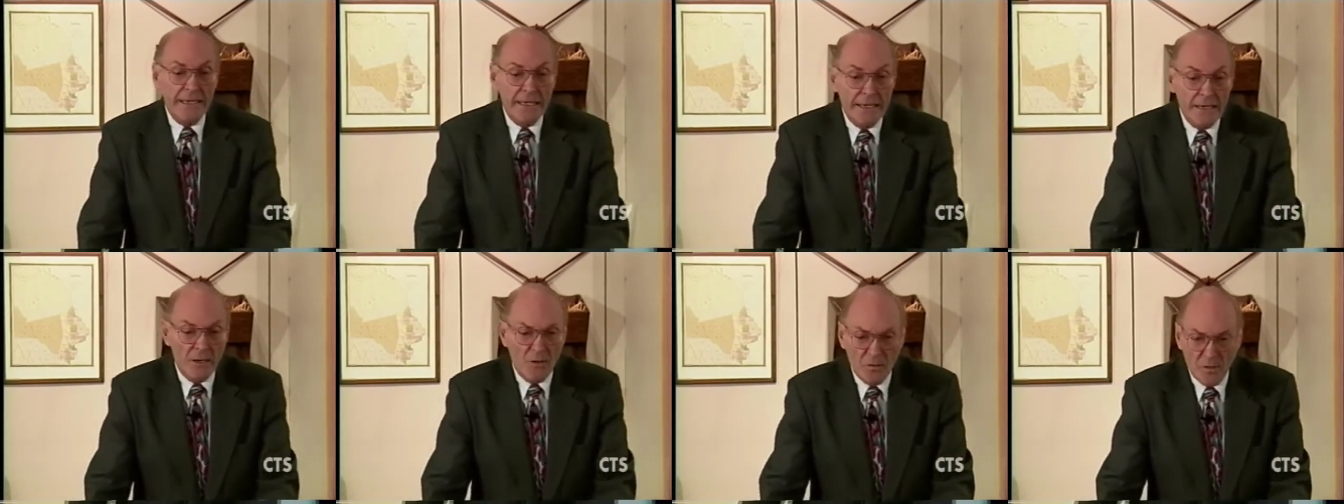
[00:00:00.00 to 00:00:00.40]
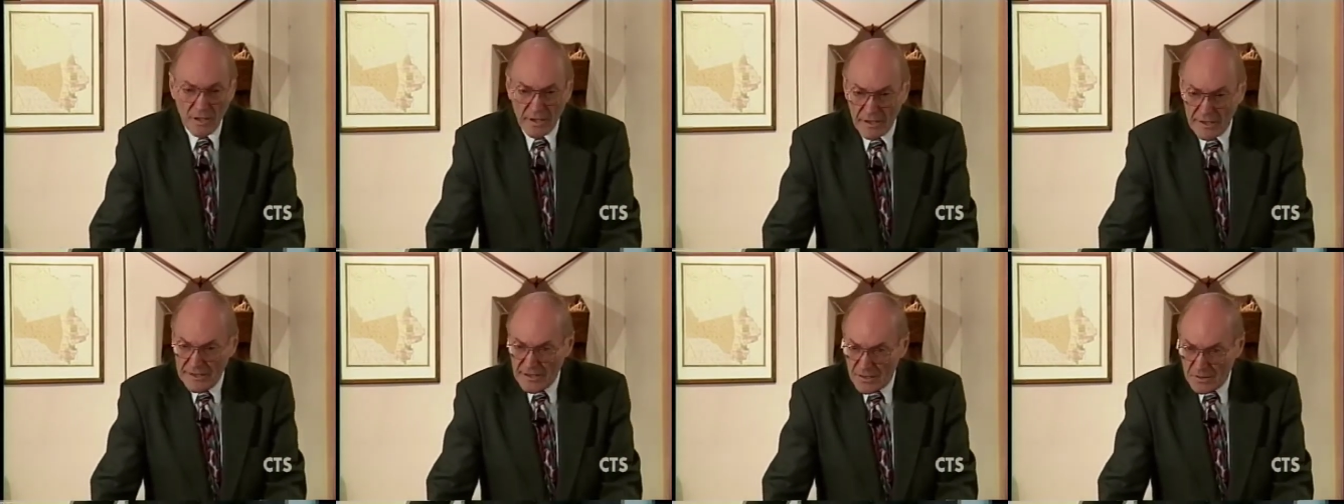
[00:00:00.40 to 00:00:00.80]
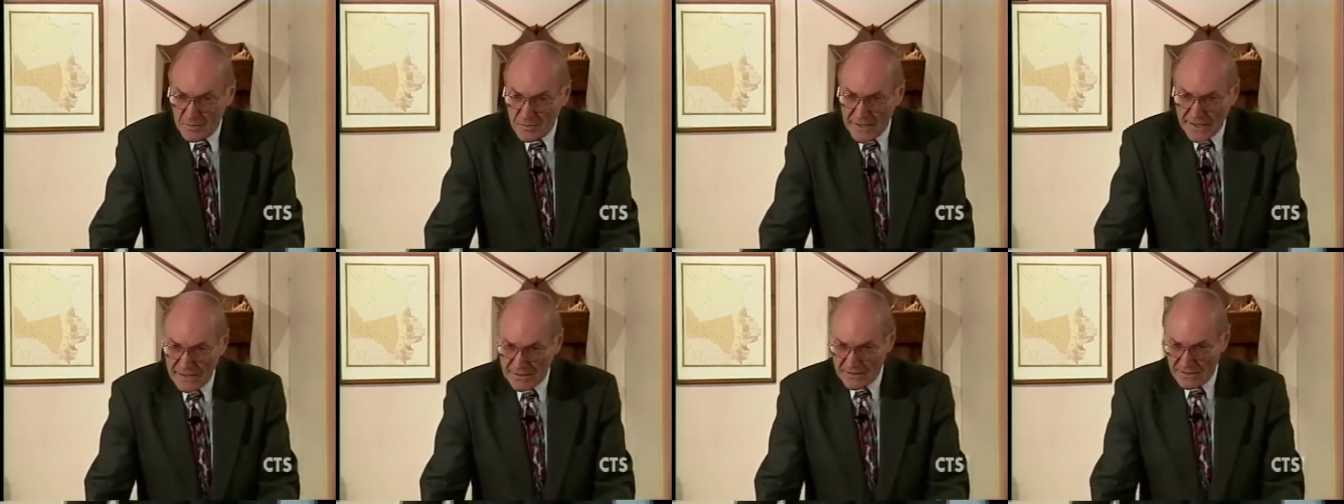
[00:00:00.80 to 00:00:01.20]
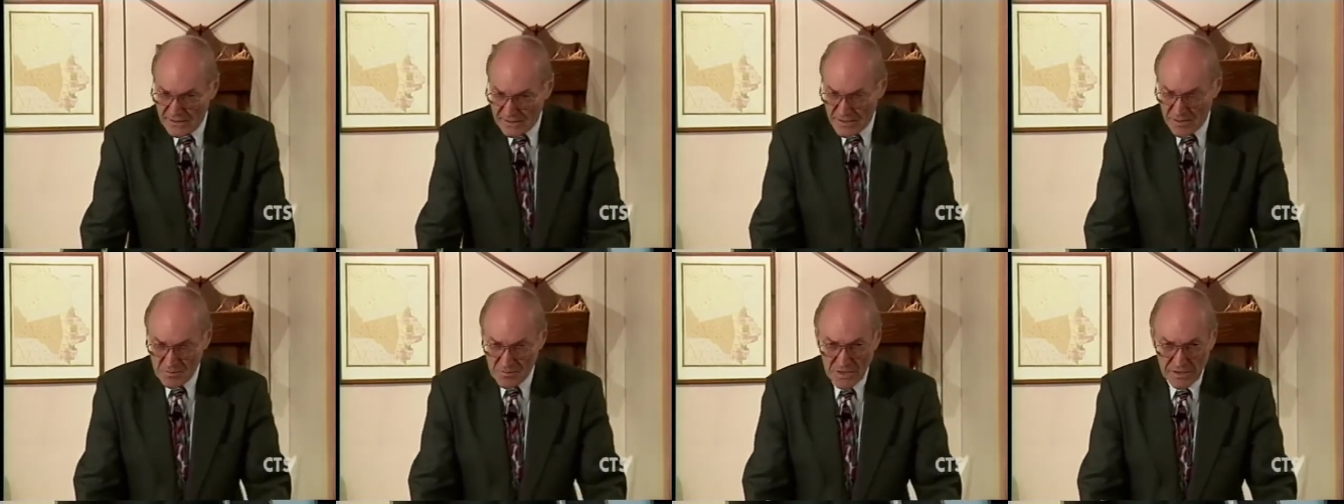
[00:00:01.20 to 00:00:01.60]
uh, where a young man
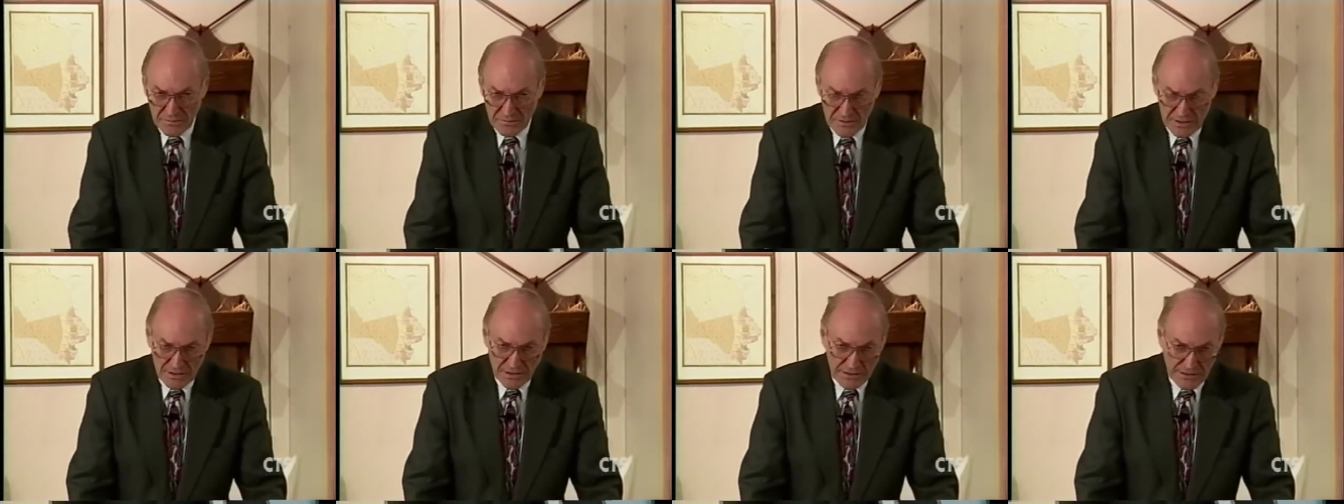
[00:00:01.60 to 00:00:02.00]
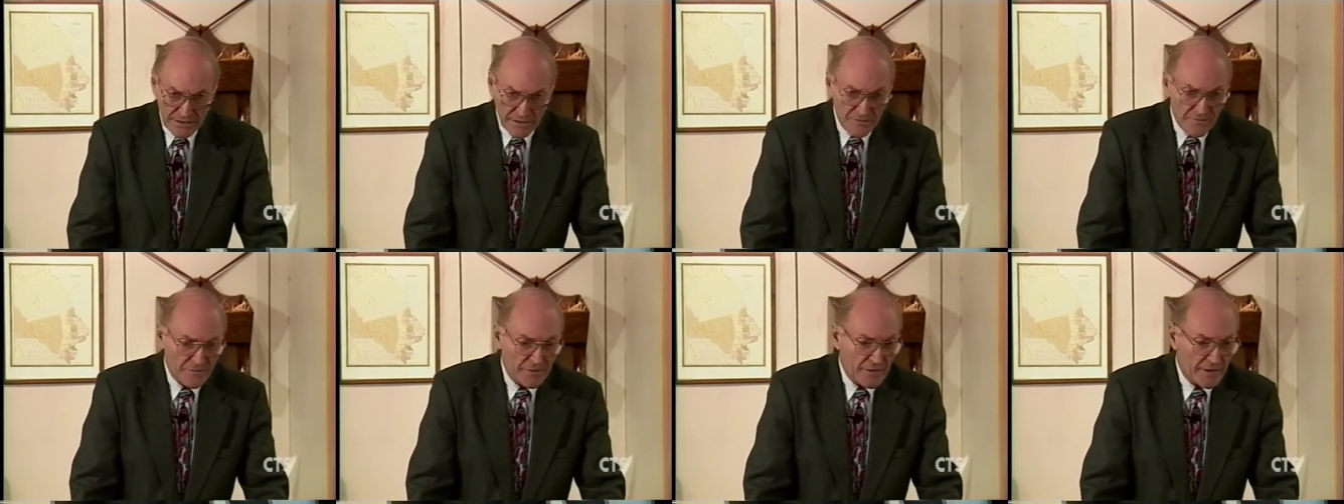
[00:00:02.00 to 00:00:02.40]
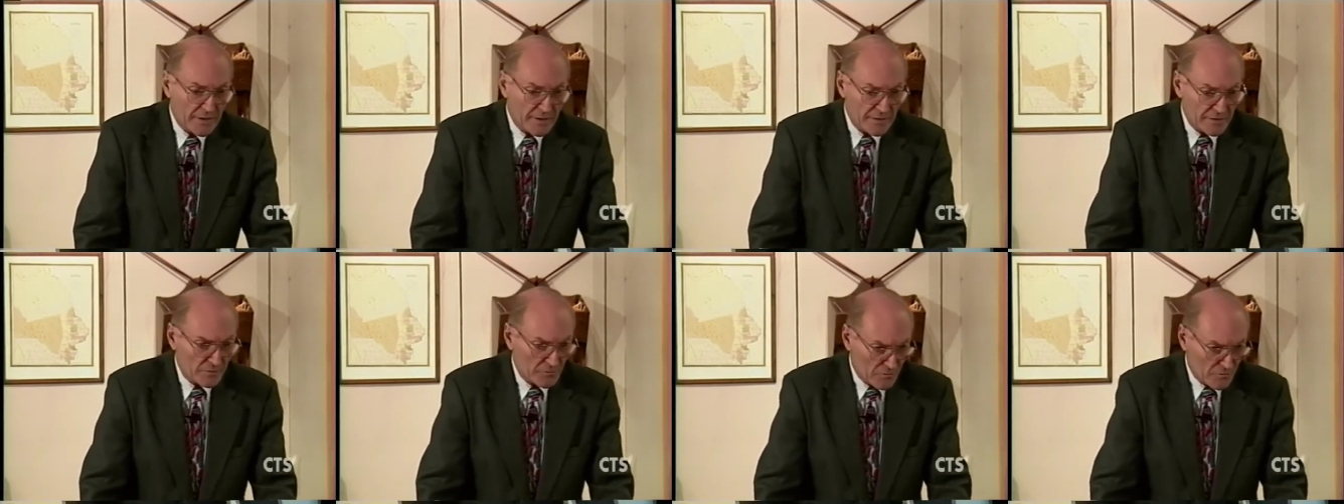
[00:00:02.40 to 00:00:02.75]
seemed to, to live and uh,